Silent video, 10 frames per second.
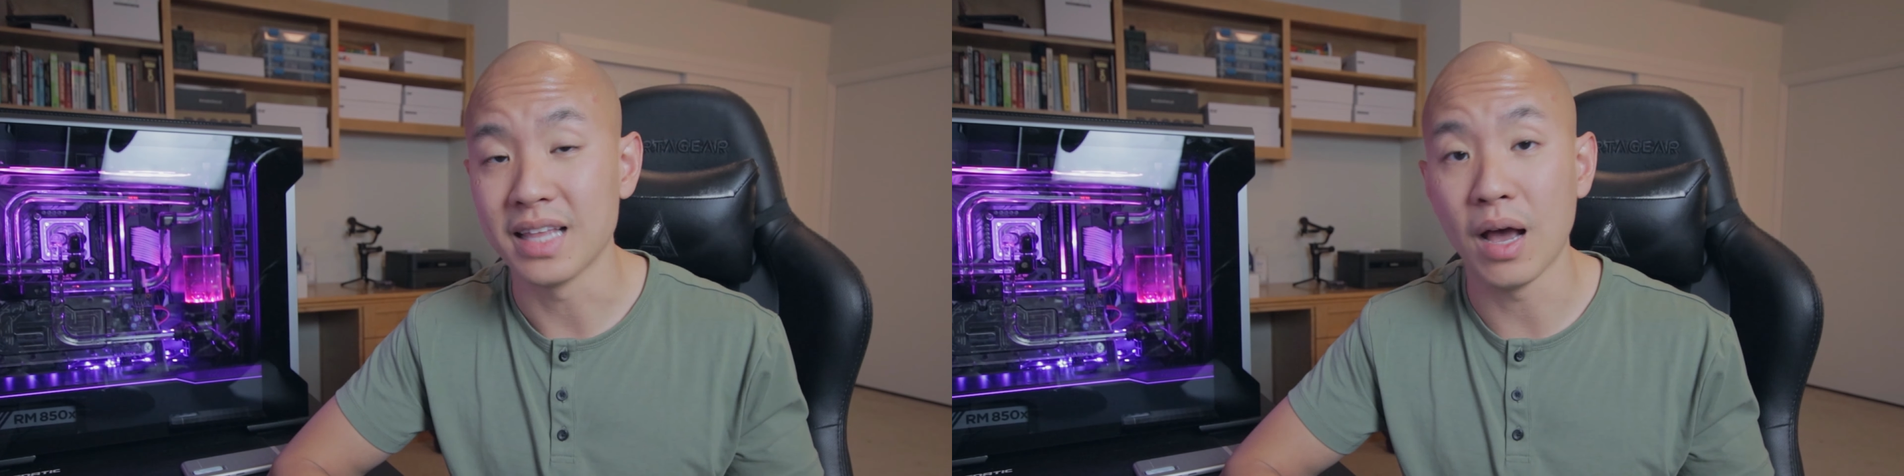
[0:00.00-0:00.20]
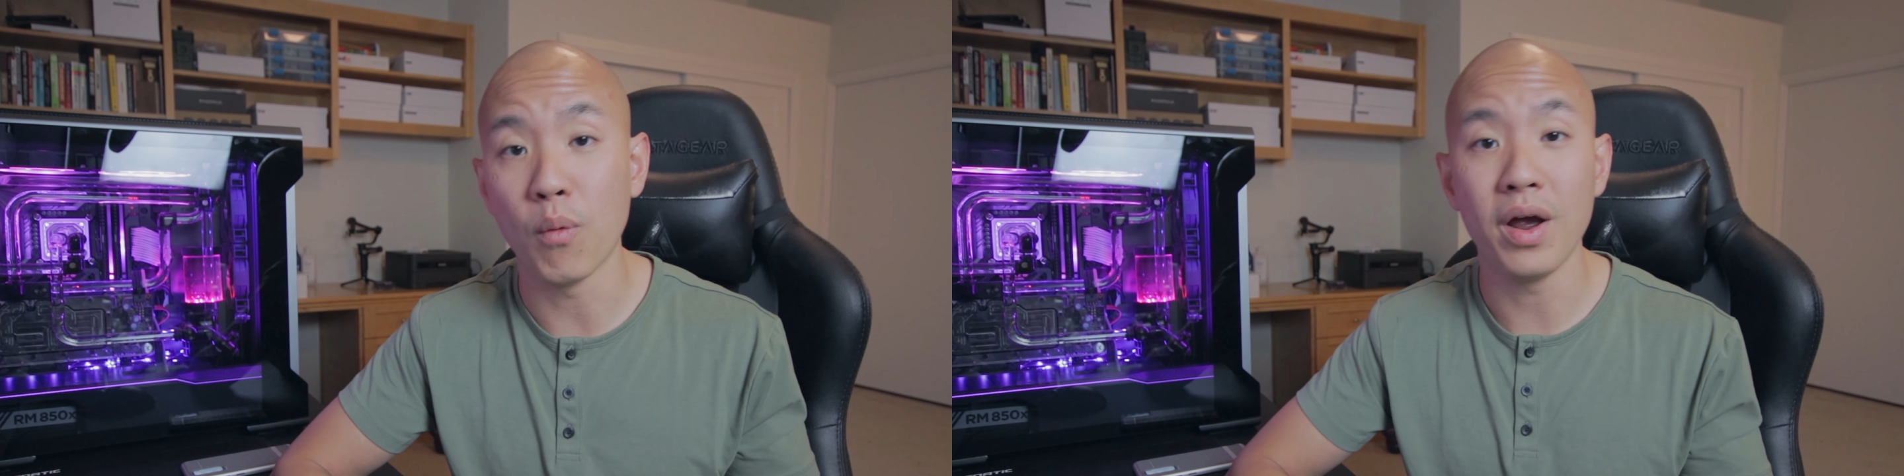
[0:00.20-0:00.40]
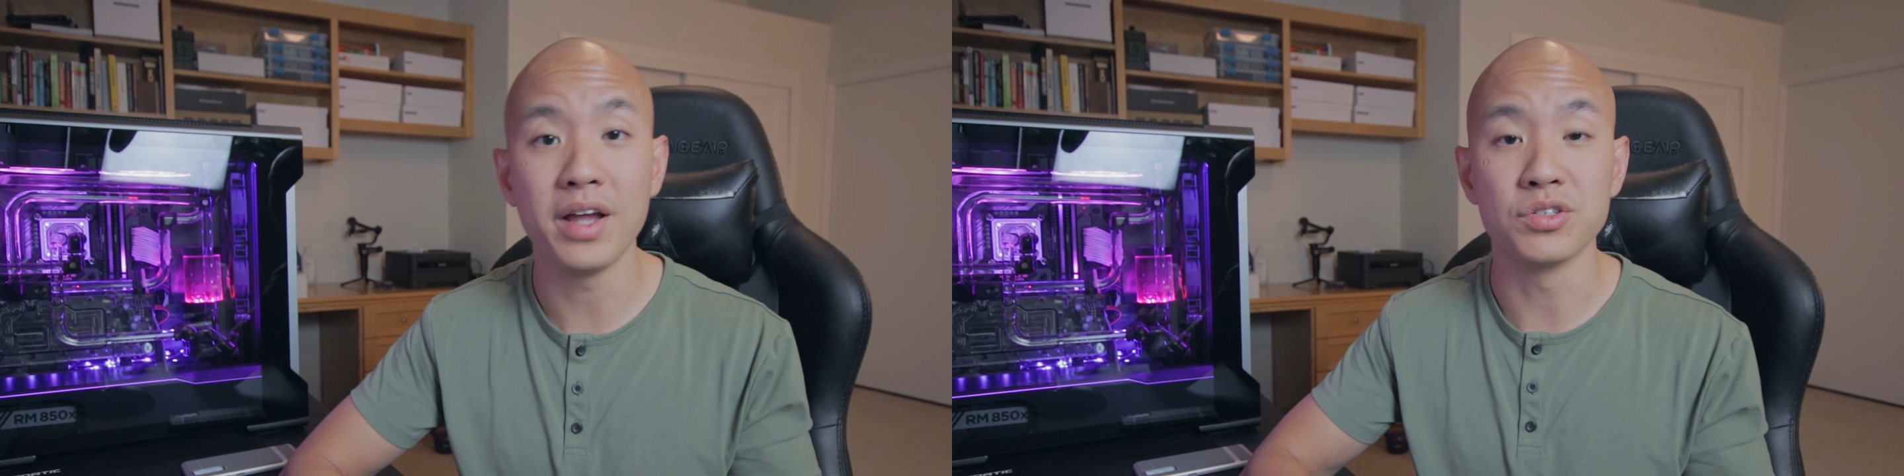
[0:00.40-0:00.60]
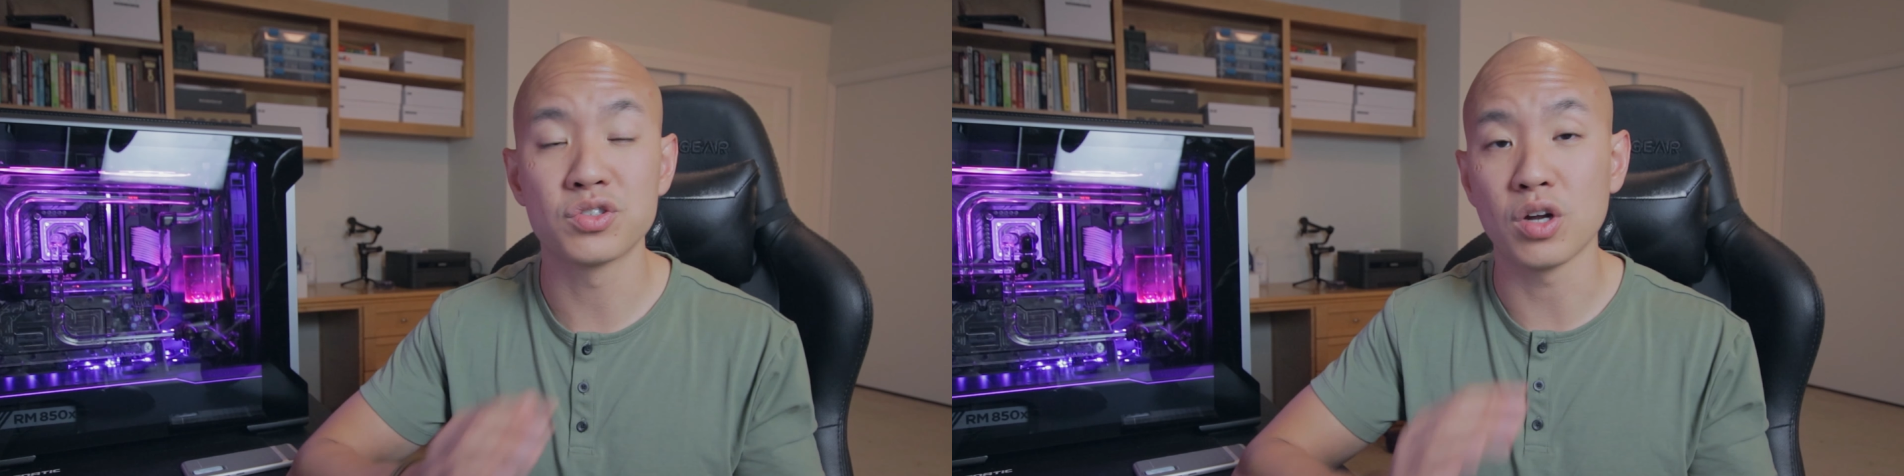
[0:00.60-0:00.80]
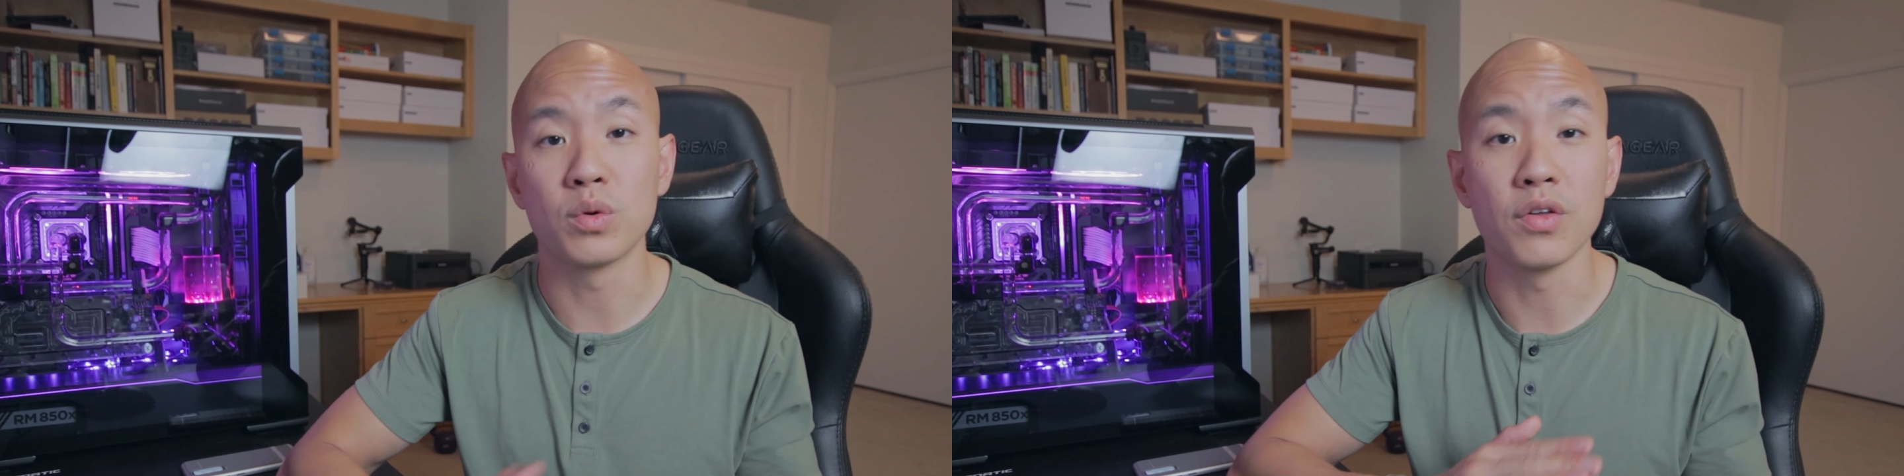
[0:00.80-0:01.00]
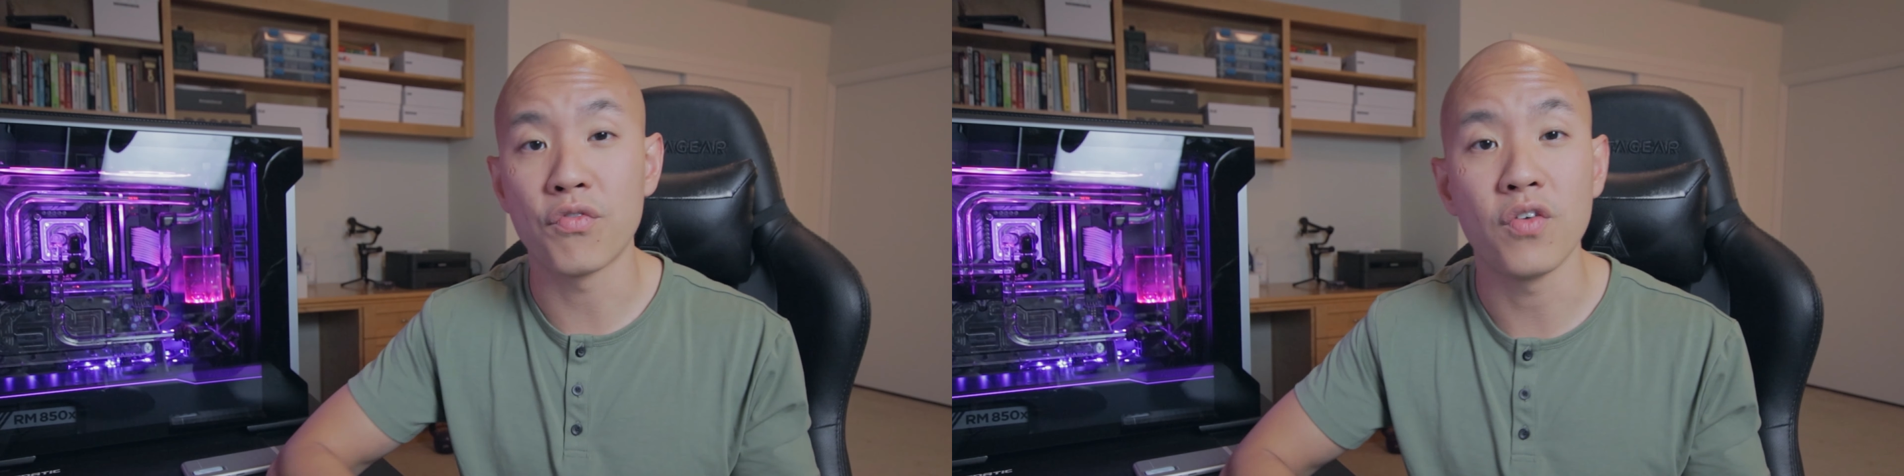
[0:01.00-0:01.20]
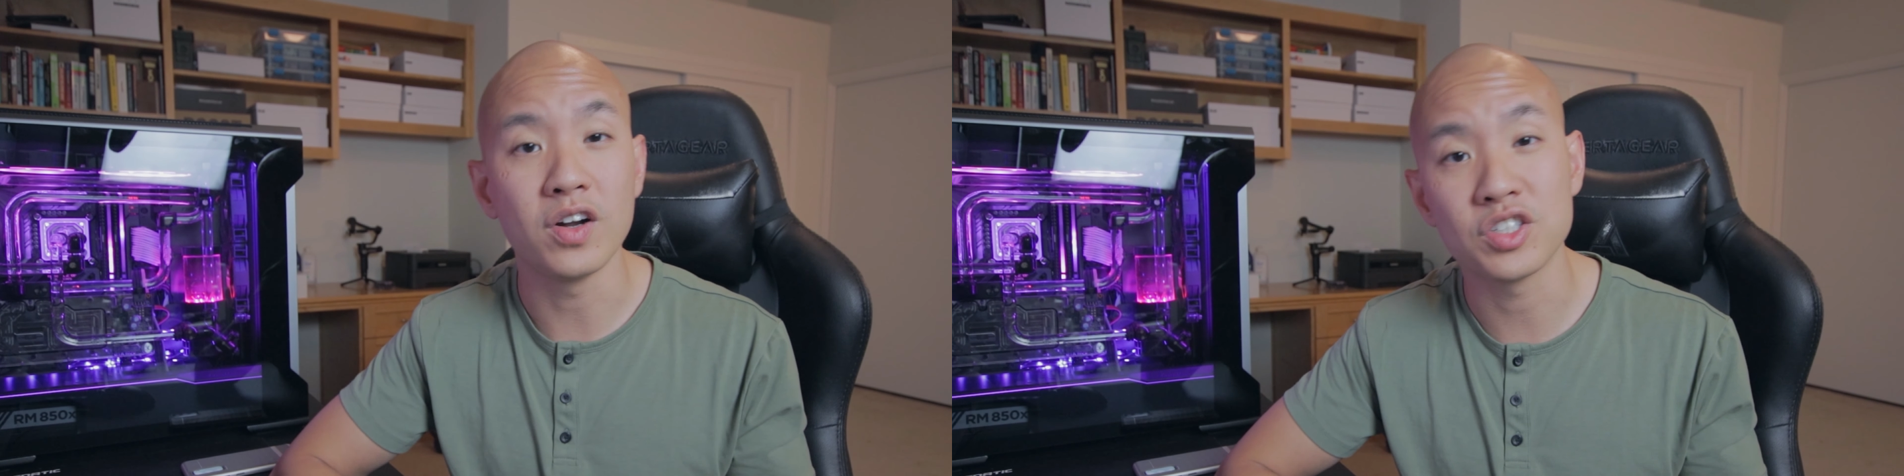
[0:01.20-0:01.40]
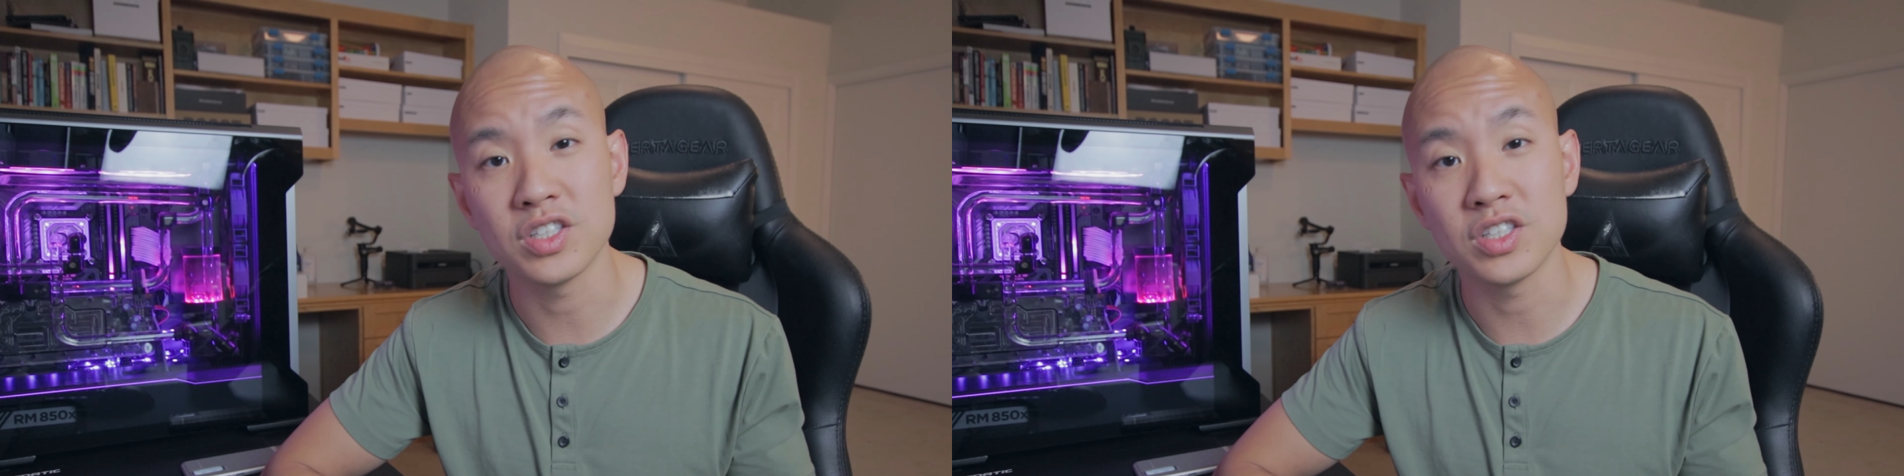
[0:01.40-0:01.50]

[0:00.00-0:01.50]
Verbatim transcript: That way you start with a fresh